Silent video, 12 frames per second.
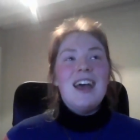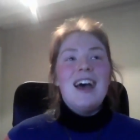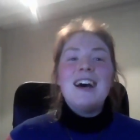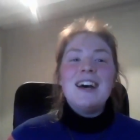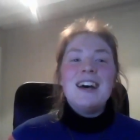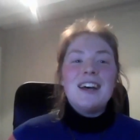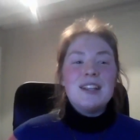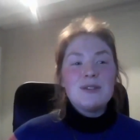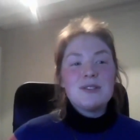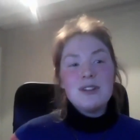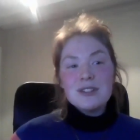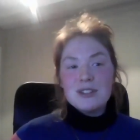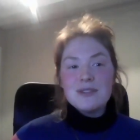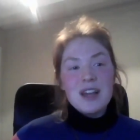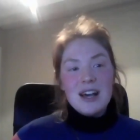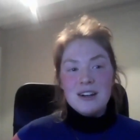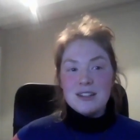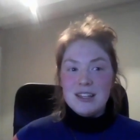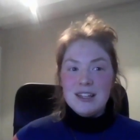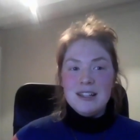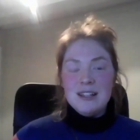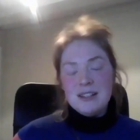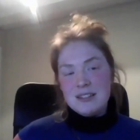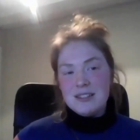And there was lots of
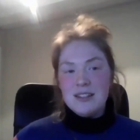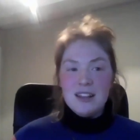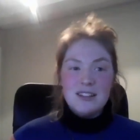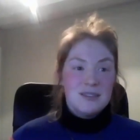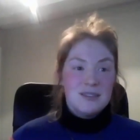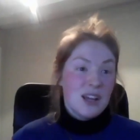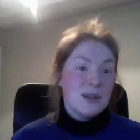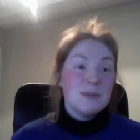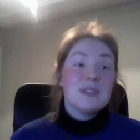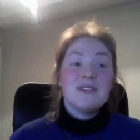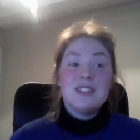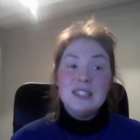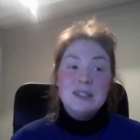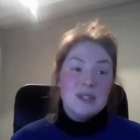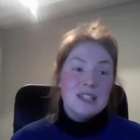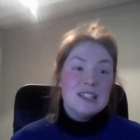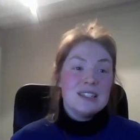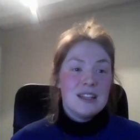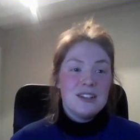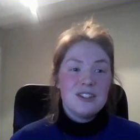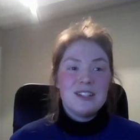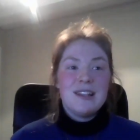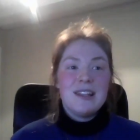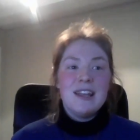algae, like types of seaweed
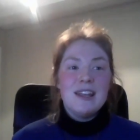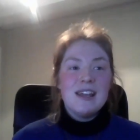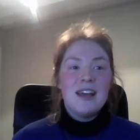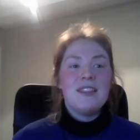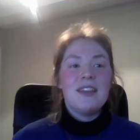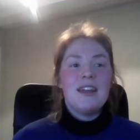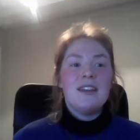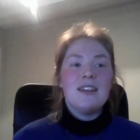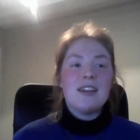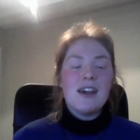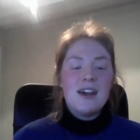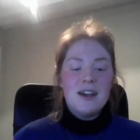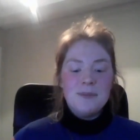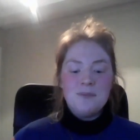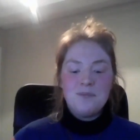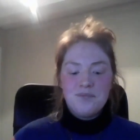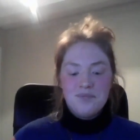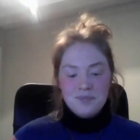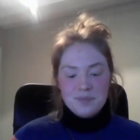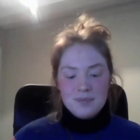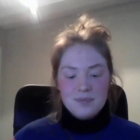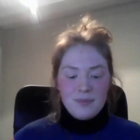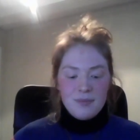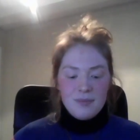essentially. And then
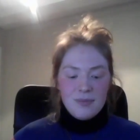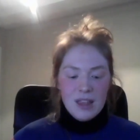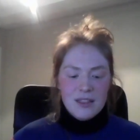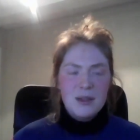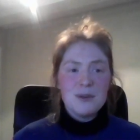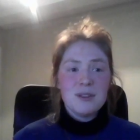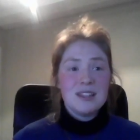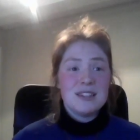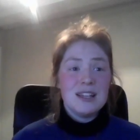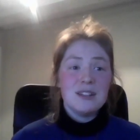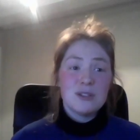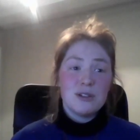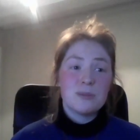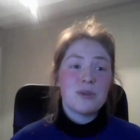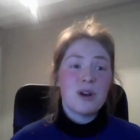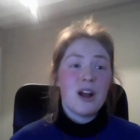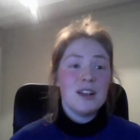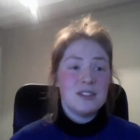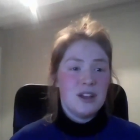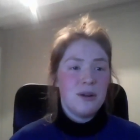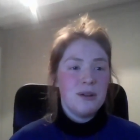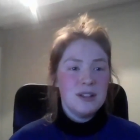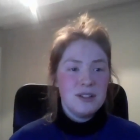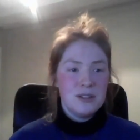there were these things called
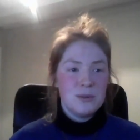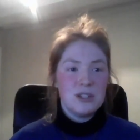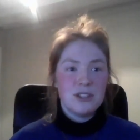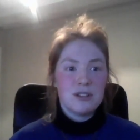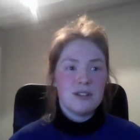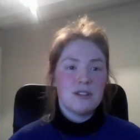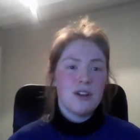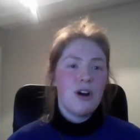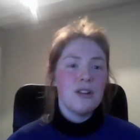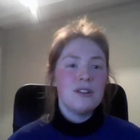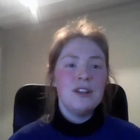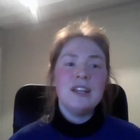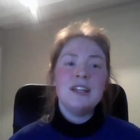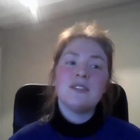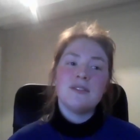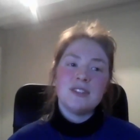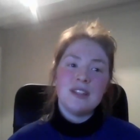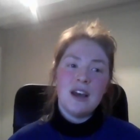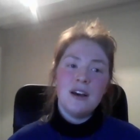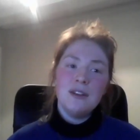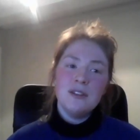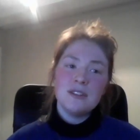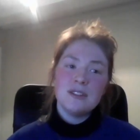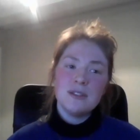bryozoans, which are colonies of
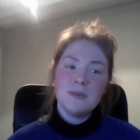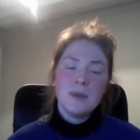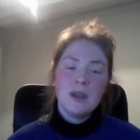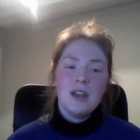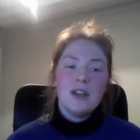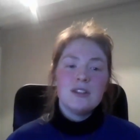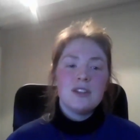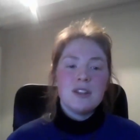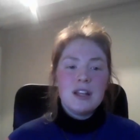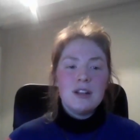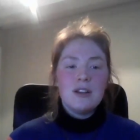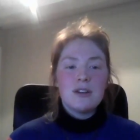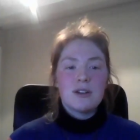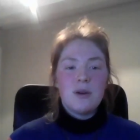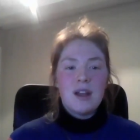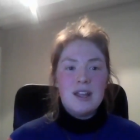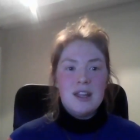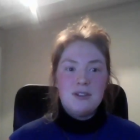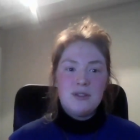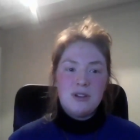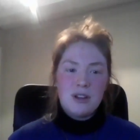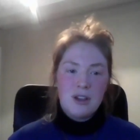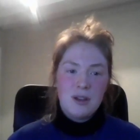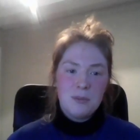cells. So they look quite
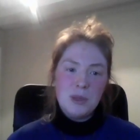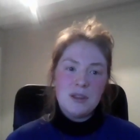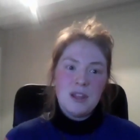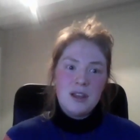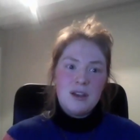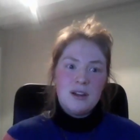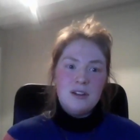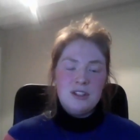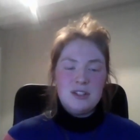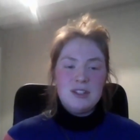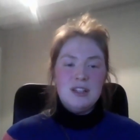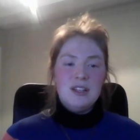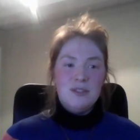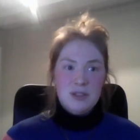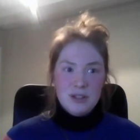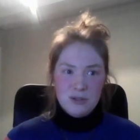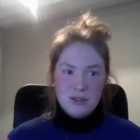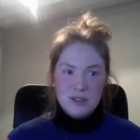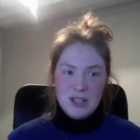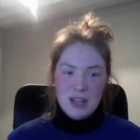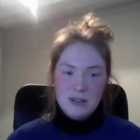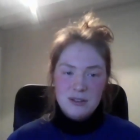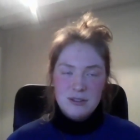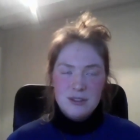intricate, but they are just individual
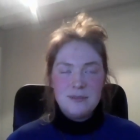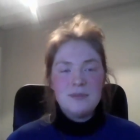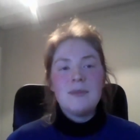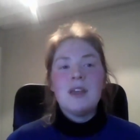cells.